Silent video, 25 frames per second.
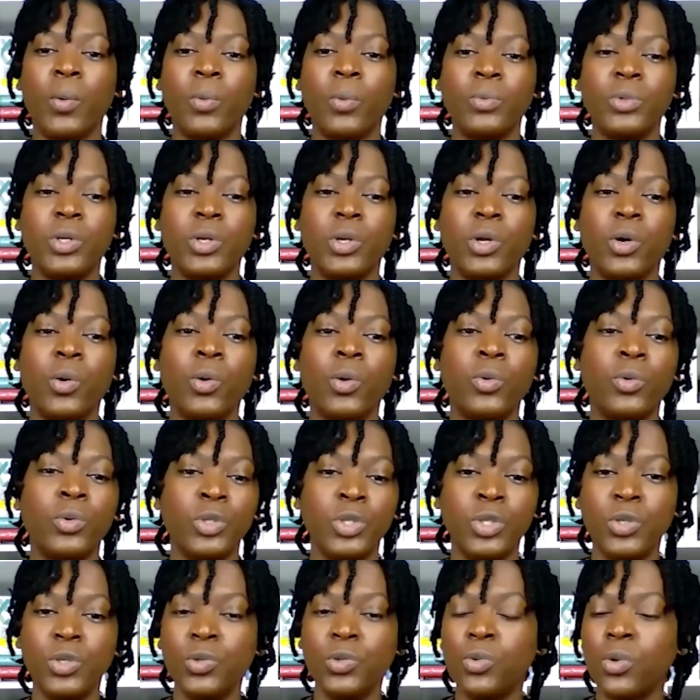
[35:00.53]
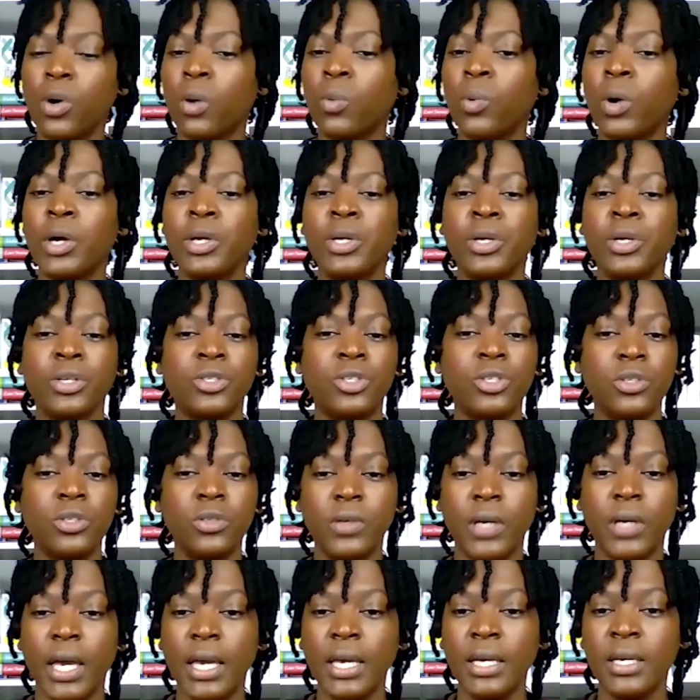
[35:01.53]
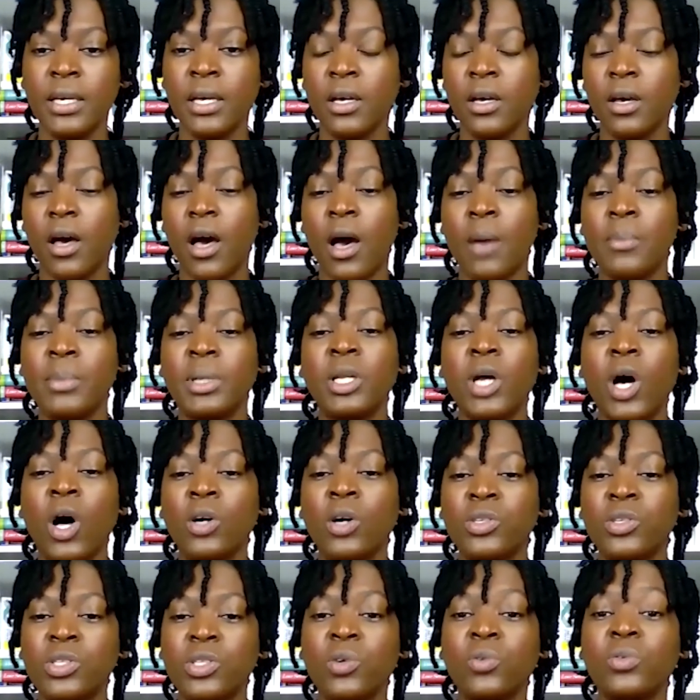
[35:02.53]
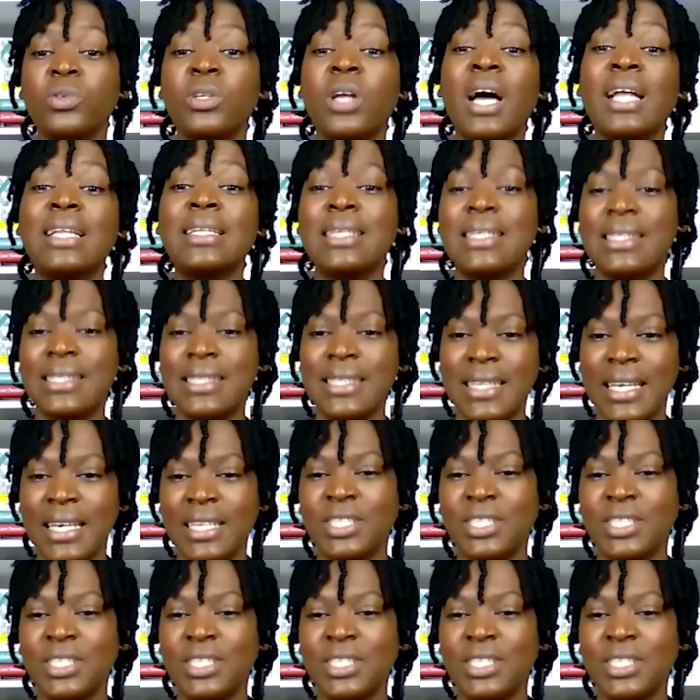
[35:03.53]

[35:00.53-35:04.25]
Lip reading: you or what you're doing, and also not listening